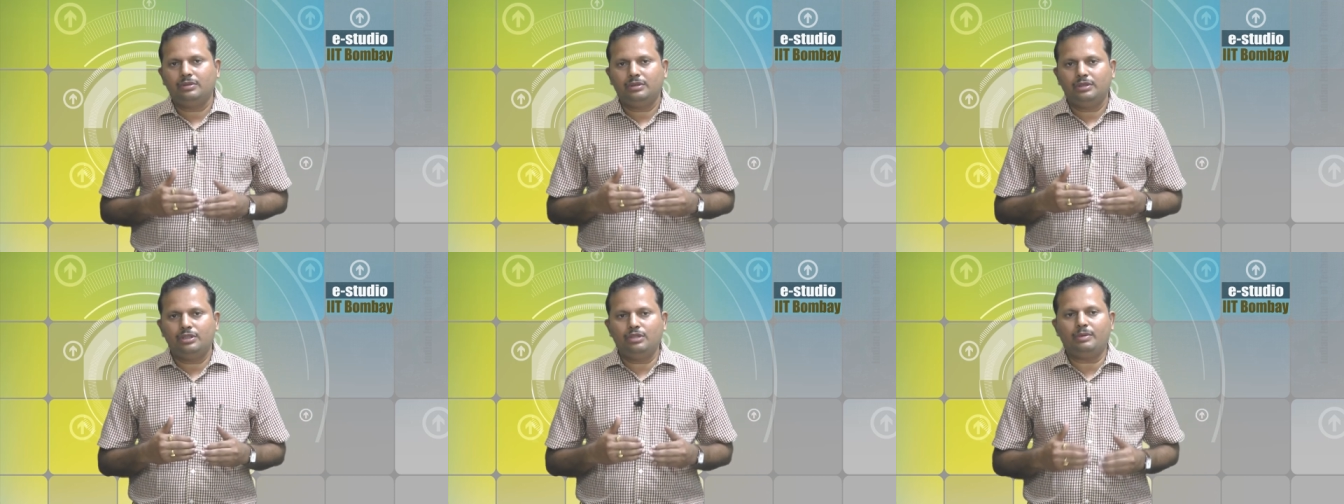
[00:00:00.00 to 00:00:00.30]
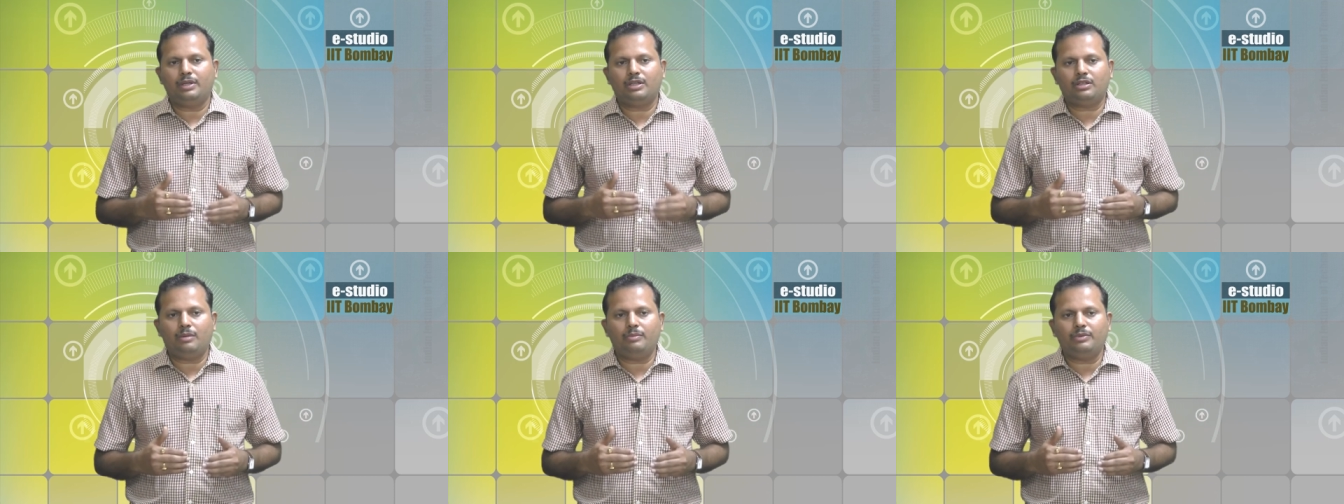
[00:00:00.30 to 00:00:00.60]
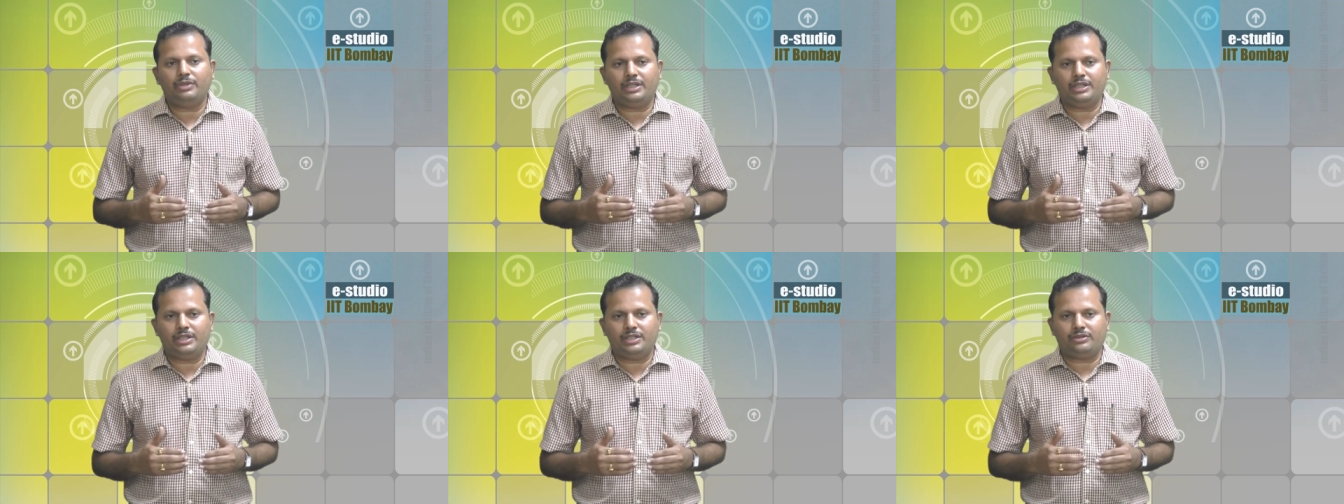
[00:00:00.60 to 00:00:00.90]
human
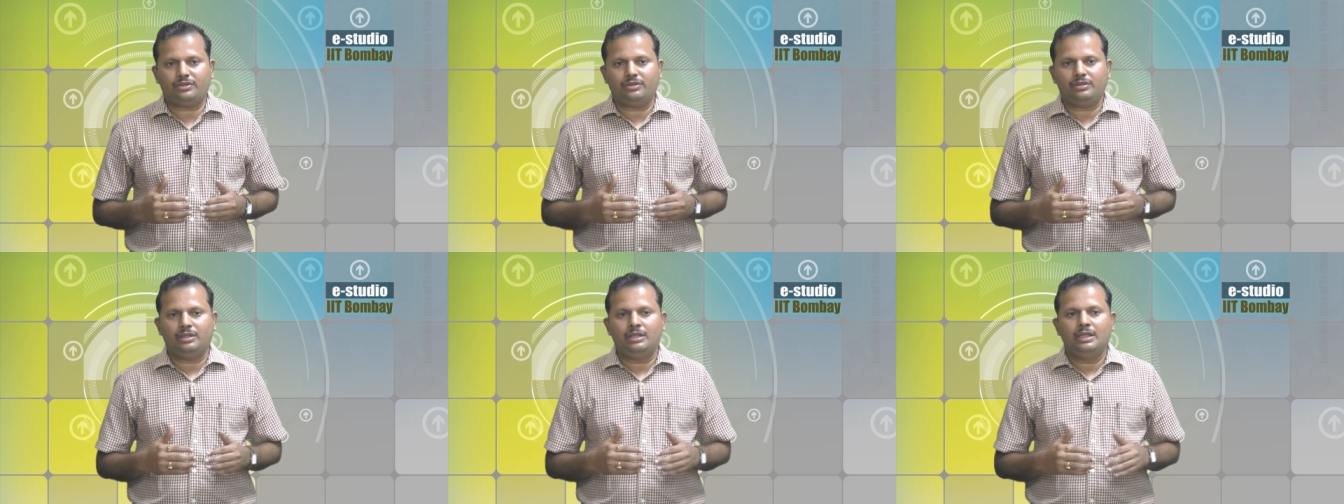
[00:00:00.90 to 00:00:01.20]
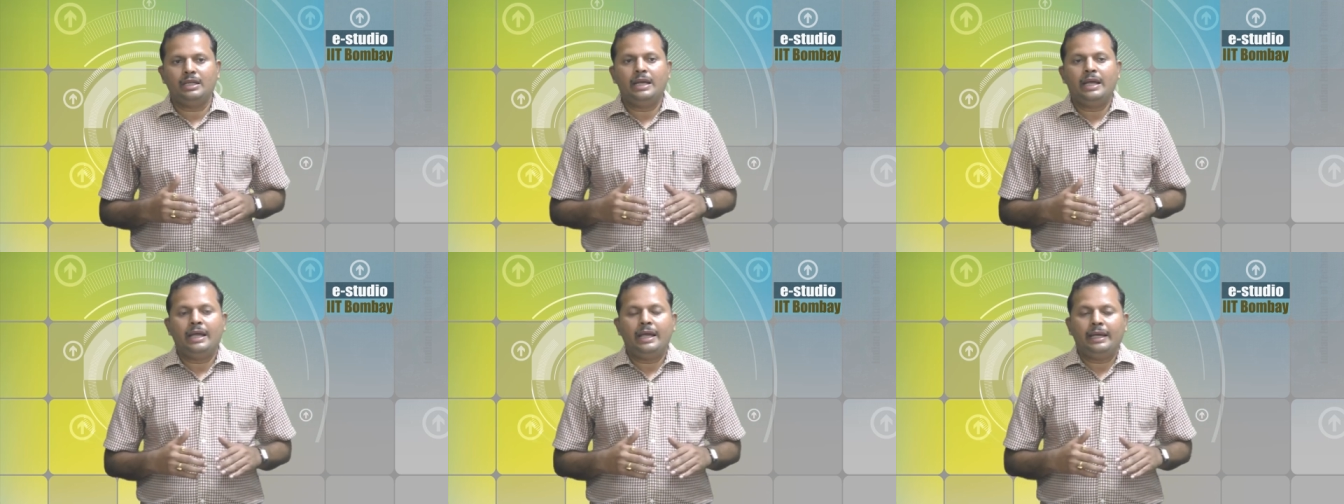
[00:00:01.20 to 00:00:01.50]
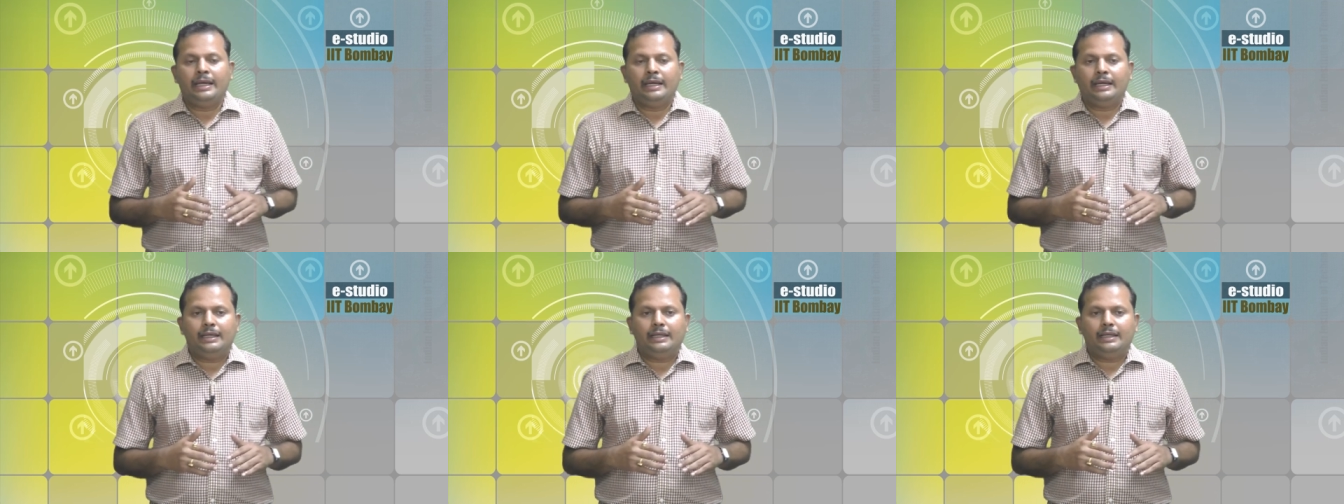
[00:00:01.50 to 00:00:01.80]
communication.
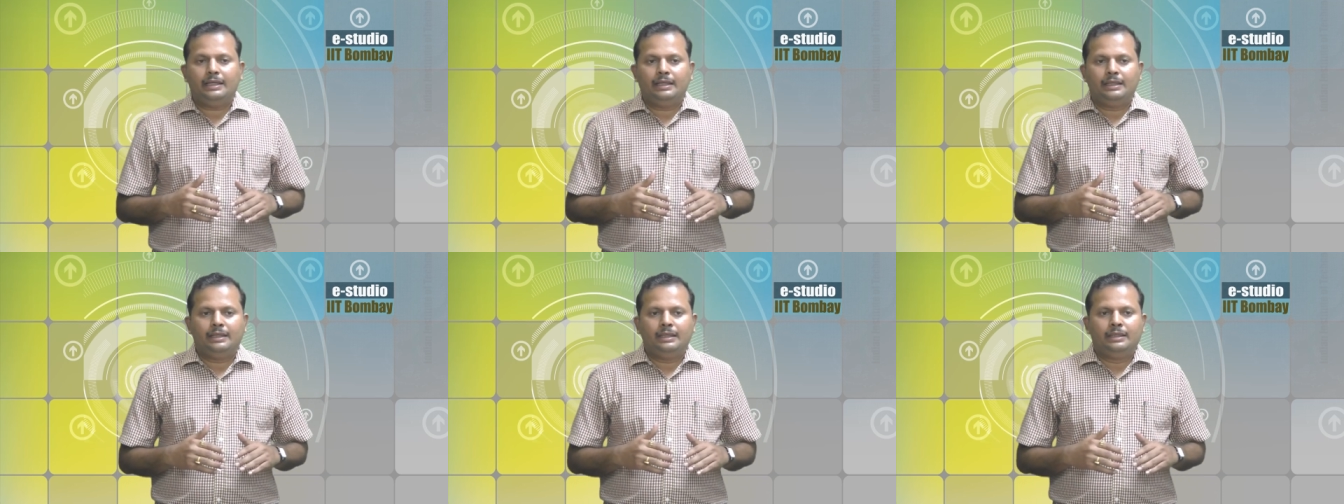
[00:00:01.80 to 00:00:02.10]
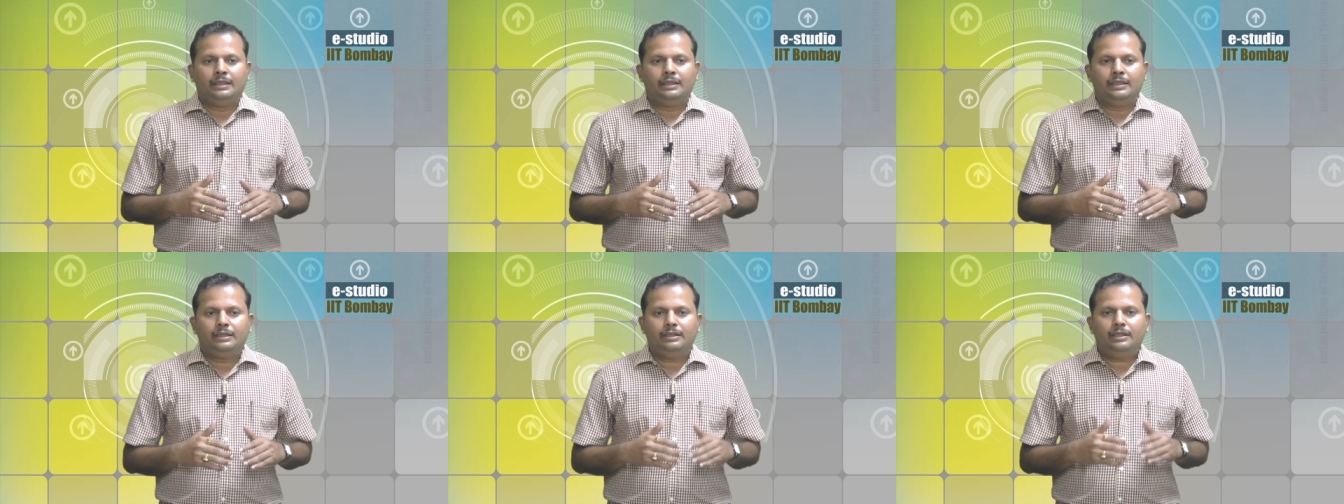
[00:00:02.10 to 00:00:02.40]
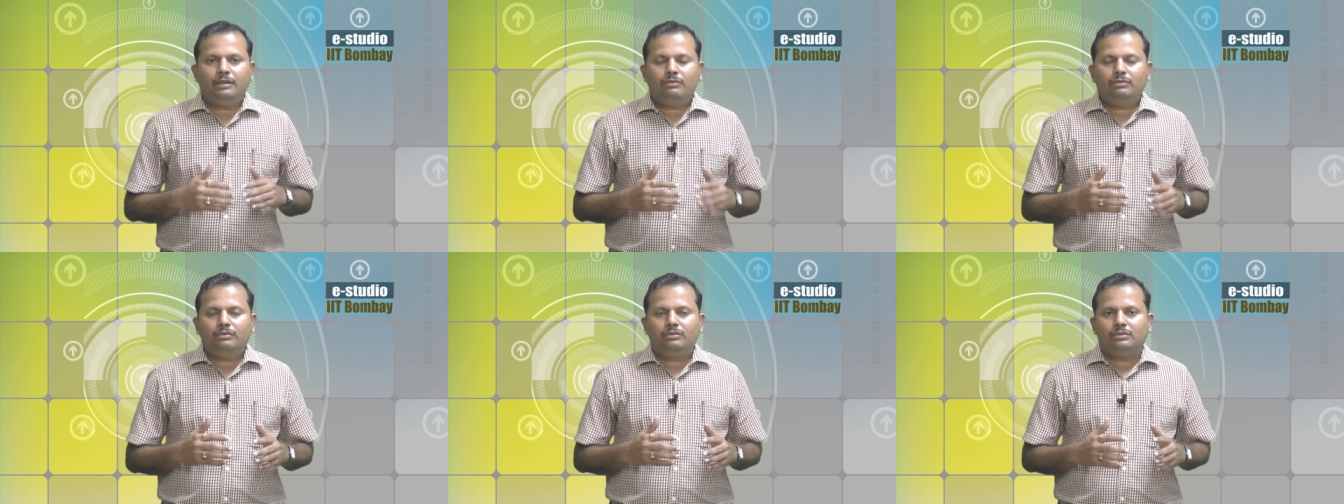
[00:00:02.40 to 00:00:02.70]

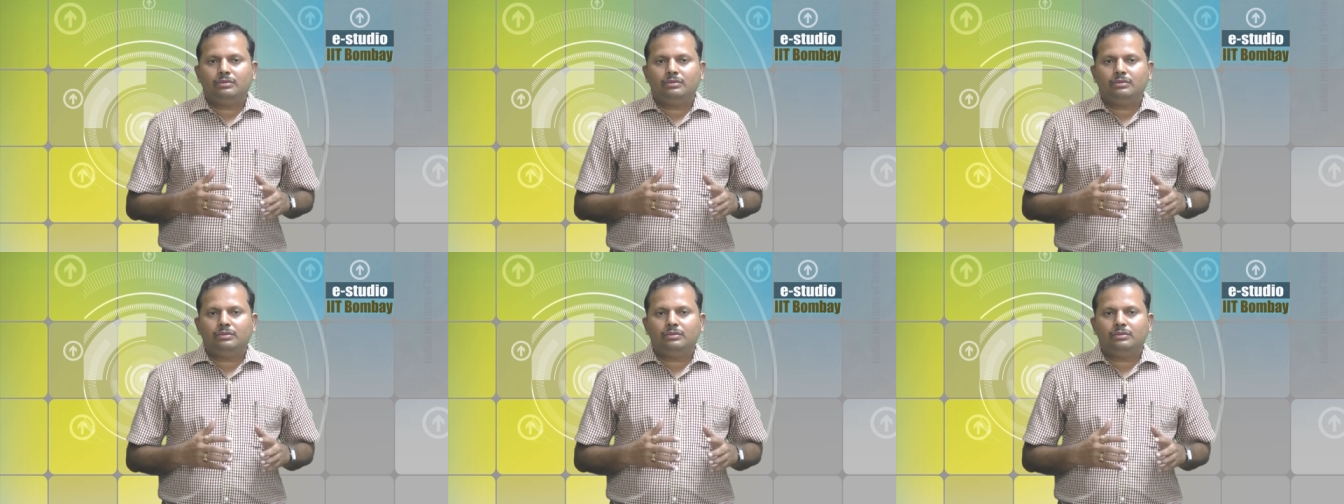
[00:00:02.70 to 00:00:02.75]
Now,